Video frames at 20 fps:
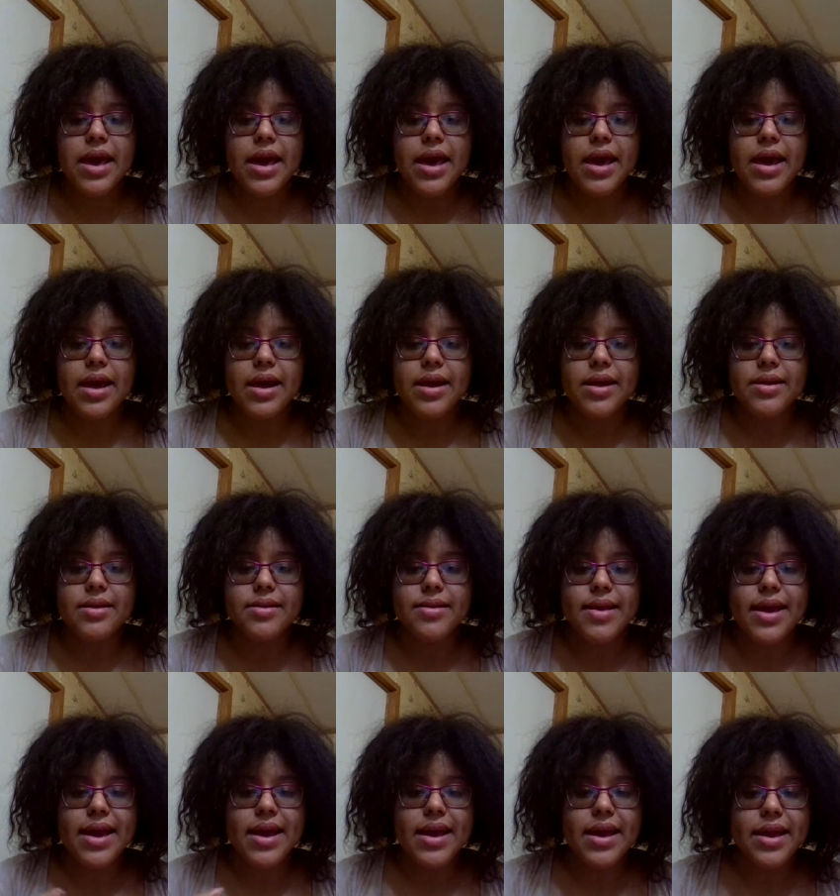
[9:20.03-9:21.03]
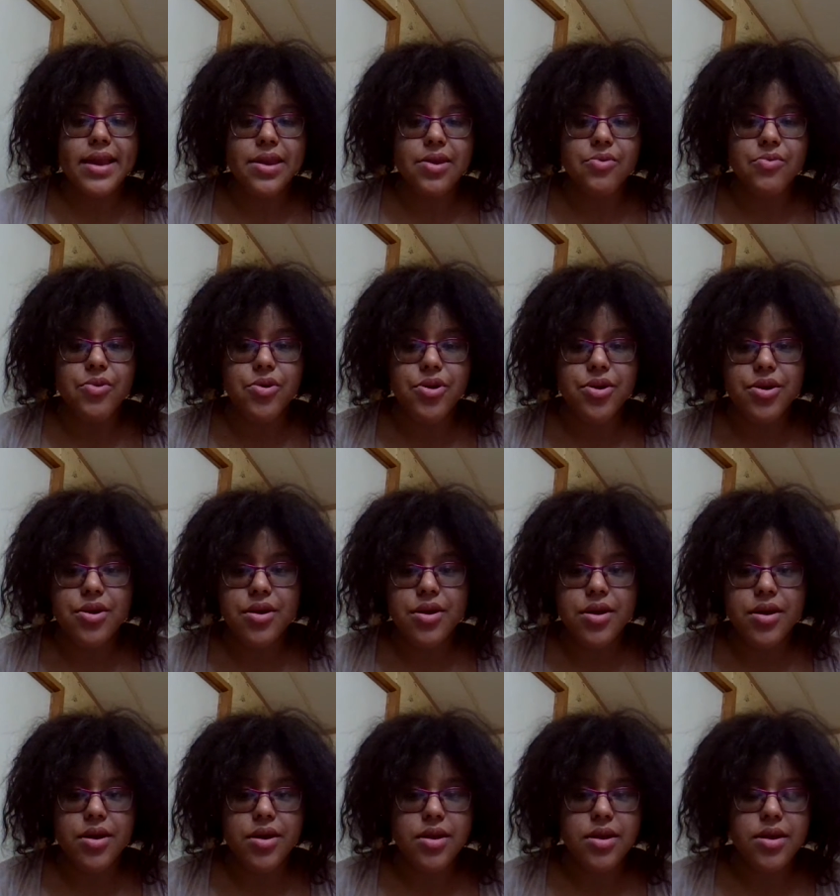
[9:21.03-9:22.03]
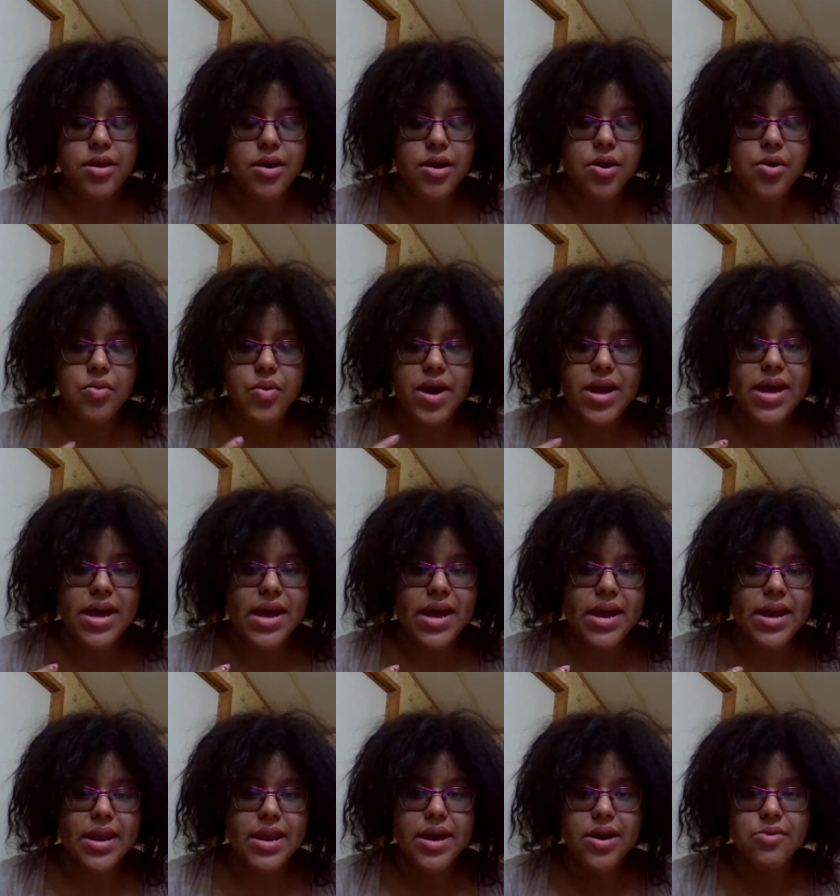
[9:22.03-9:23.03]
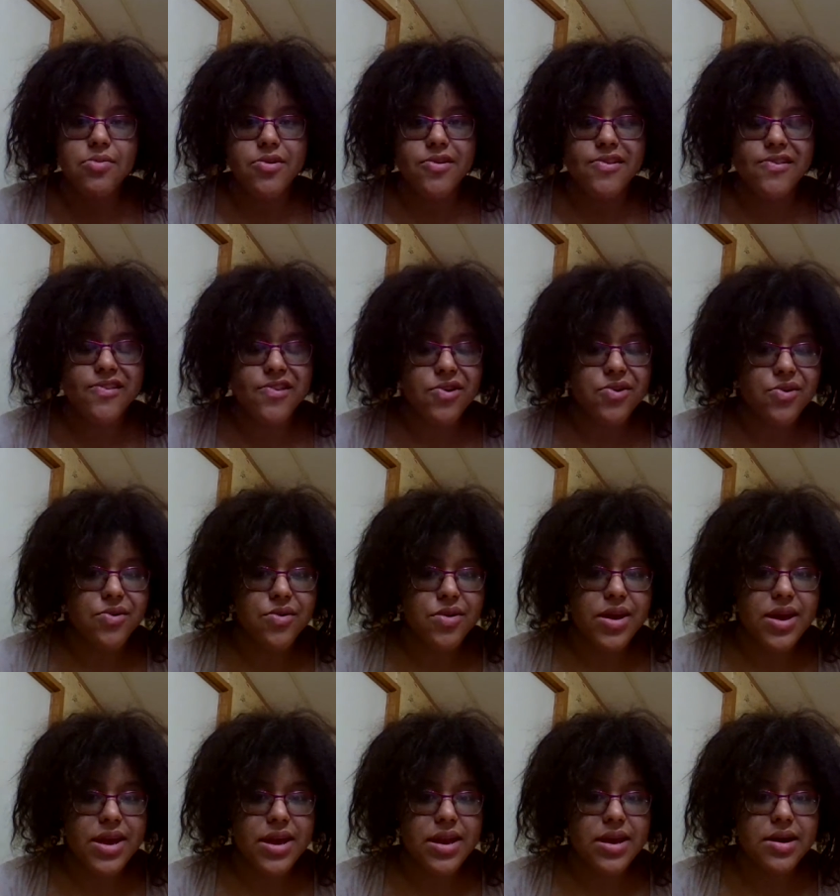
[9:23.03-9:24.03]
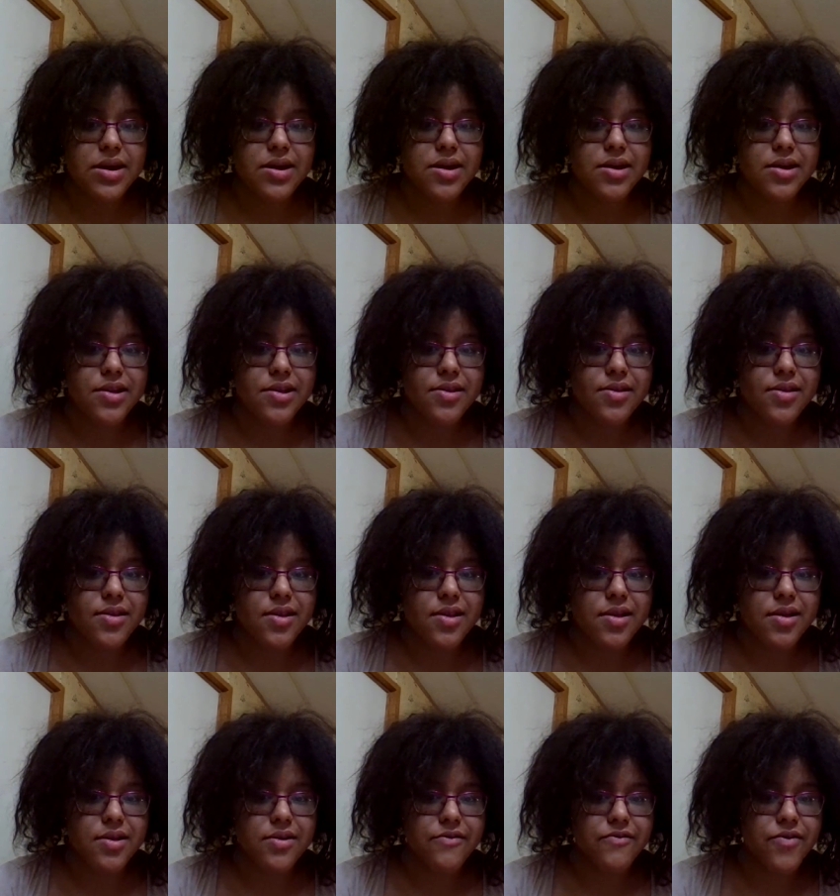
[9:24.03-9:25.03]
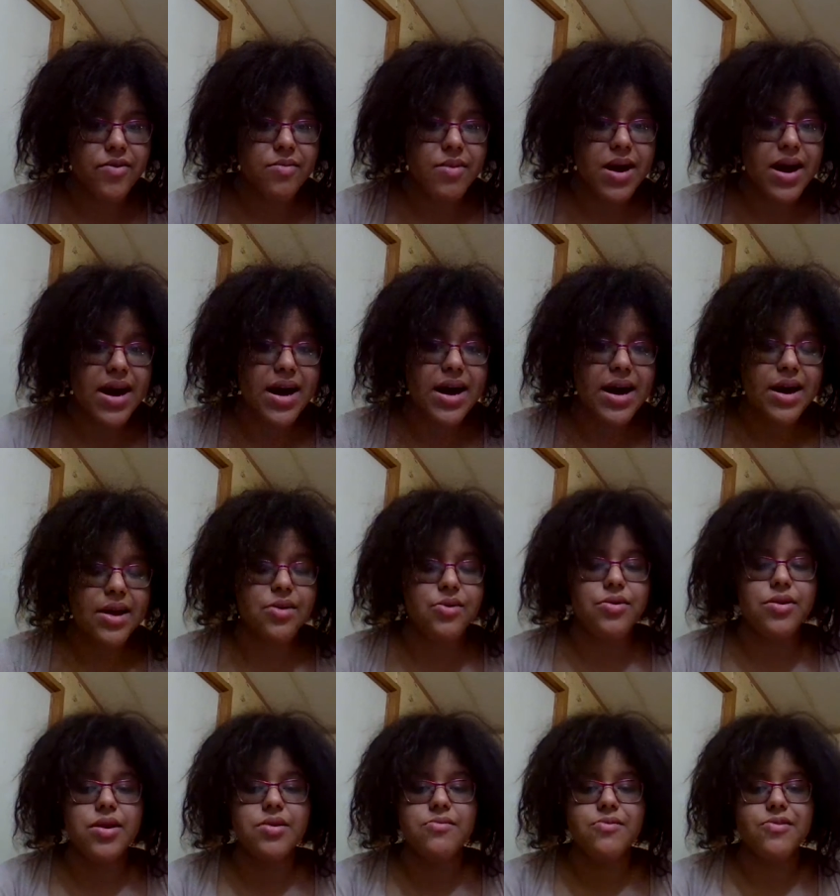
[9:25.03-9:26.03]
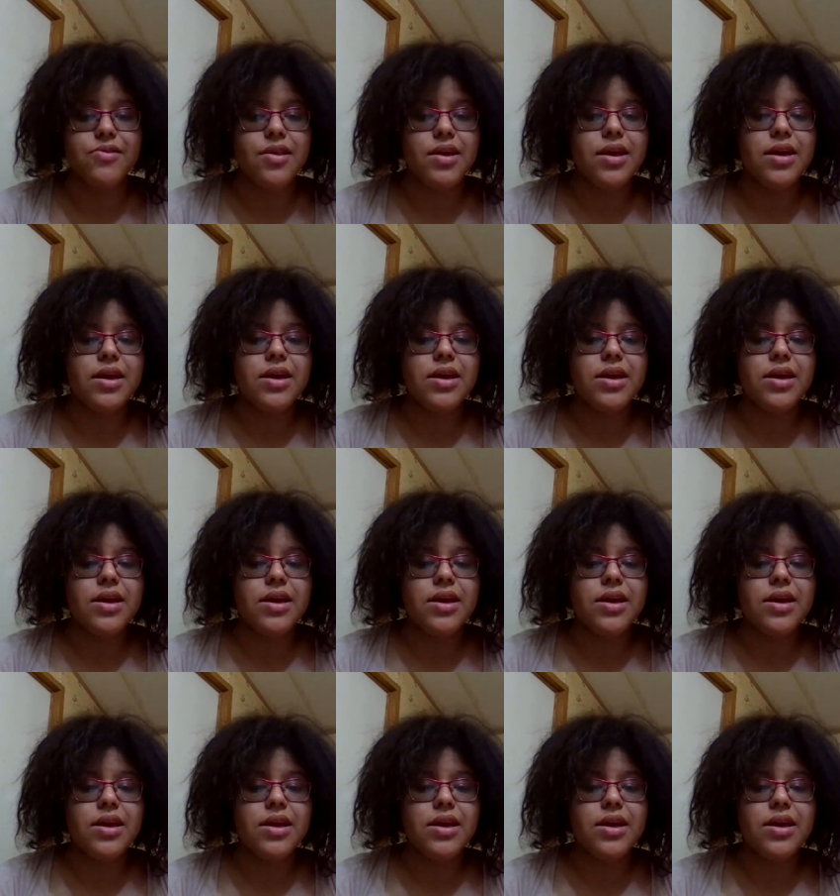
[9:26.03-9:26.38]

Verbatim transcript: and take the word away that was sown in us from God, or that was